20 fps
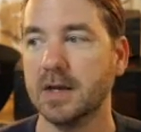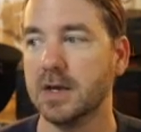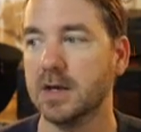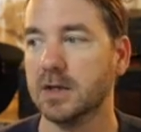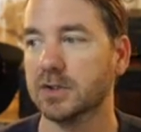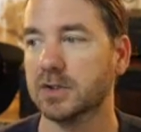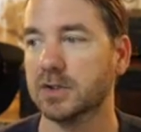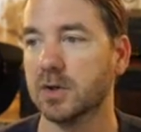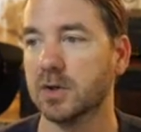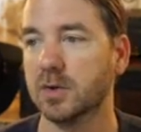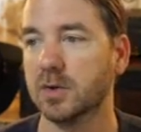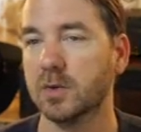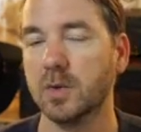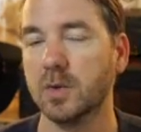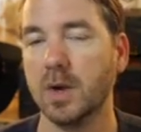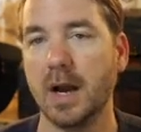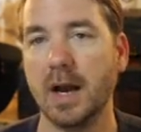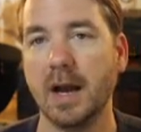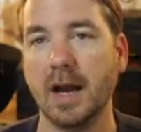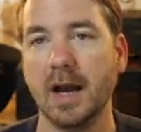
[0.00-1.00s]

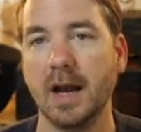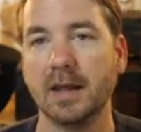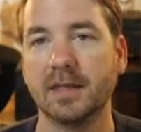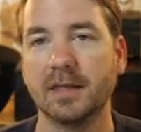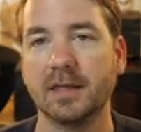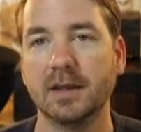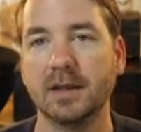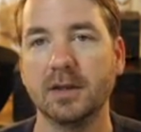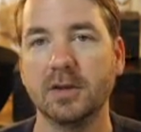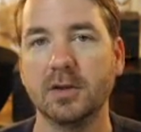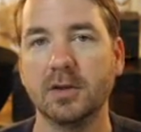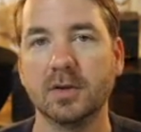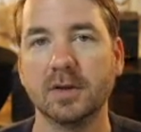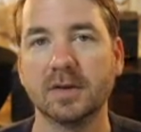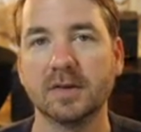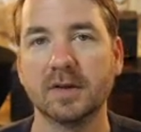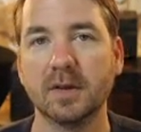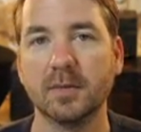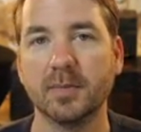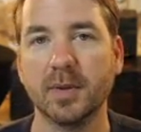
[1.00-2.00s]
So I think you can
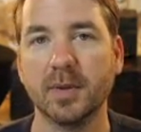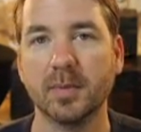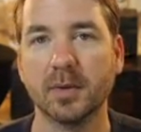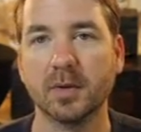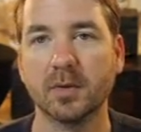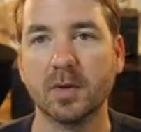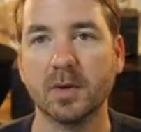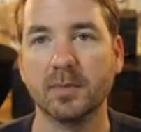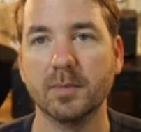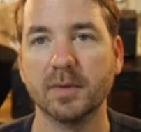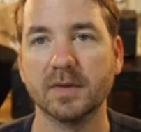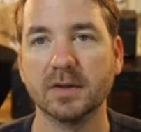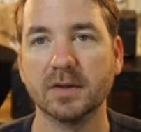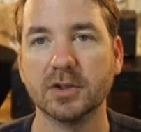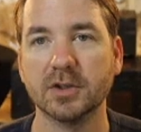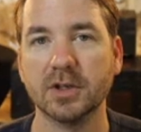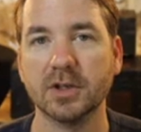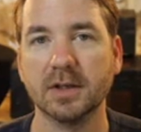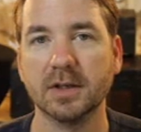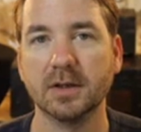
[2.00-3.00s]
see that people are
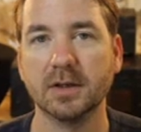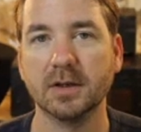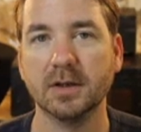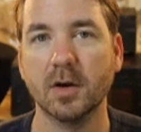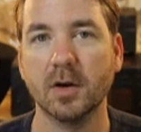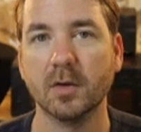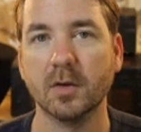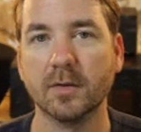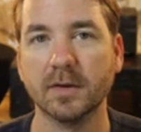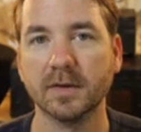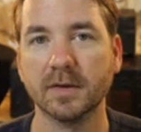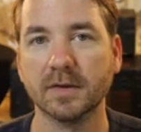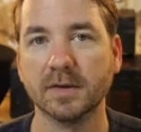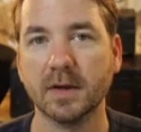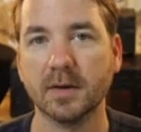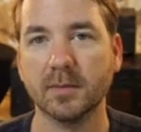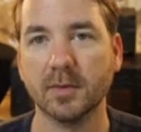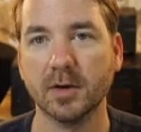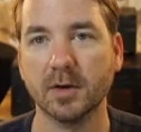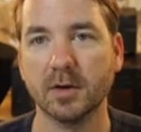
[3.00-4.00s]
repositioning over the
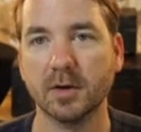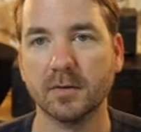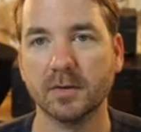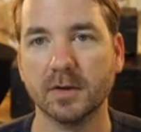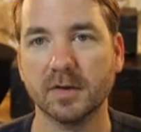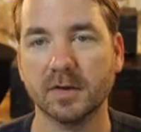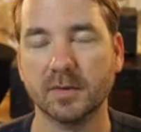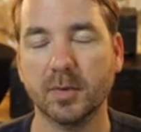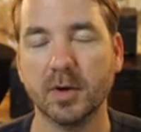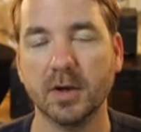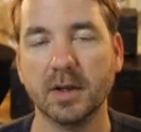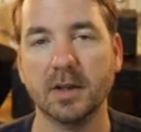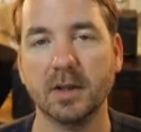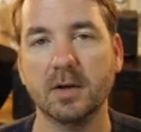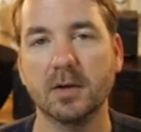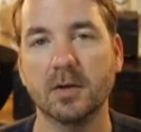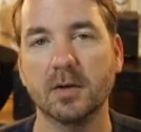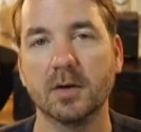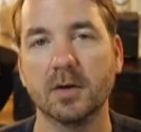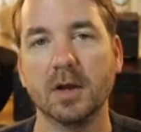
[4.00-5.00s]
summer and over the spring
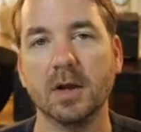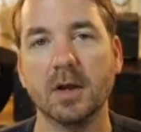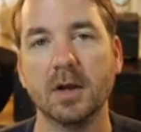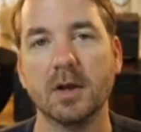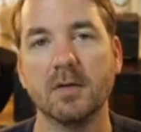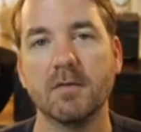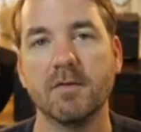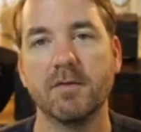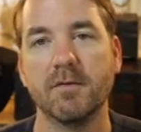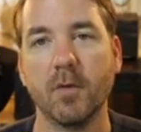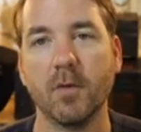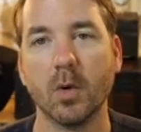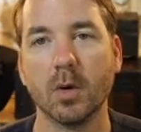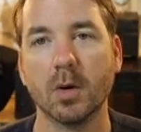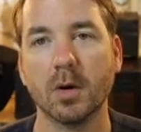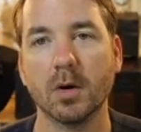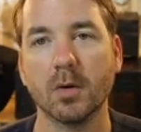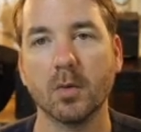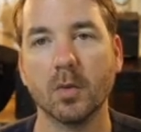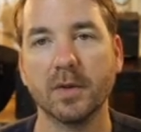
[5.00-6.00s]
here
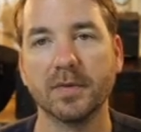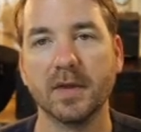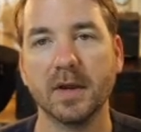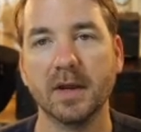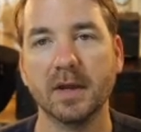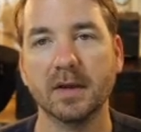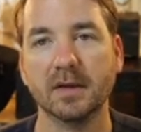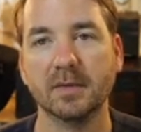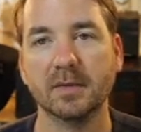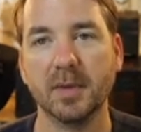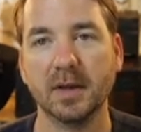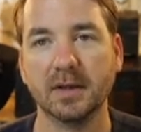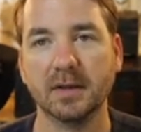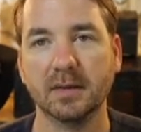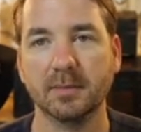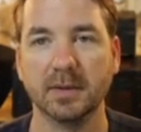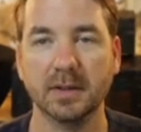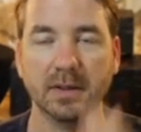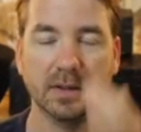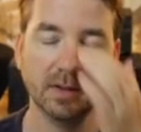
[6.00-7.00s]
for what they expect to
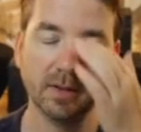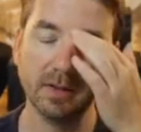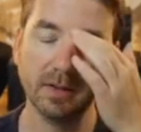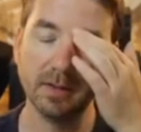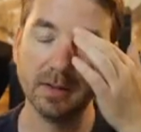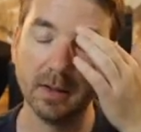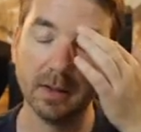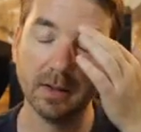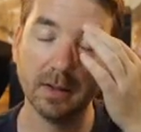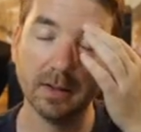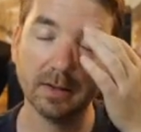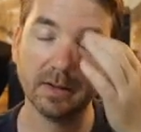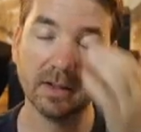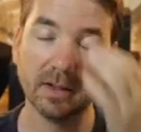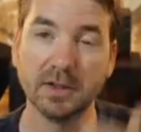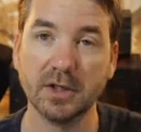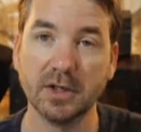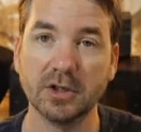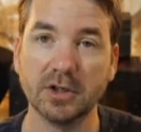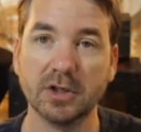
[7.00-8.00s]
be
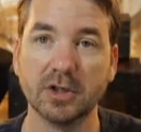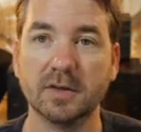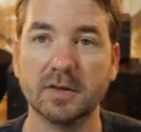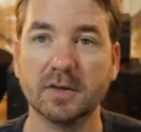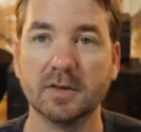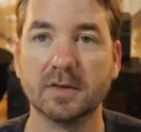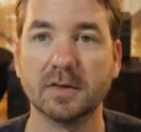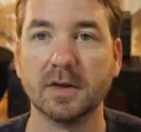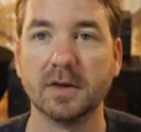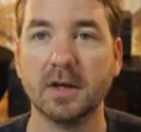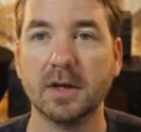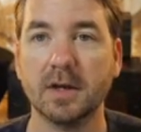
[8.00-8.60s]
conditions,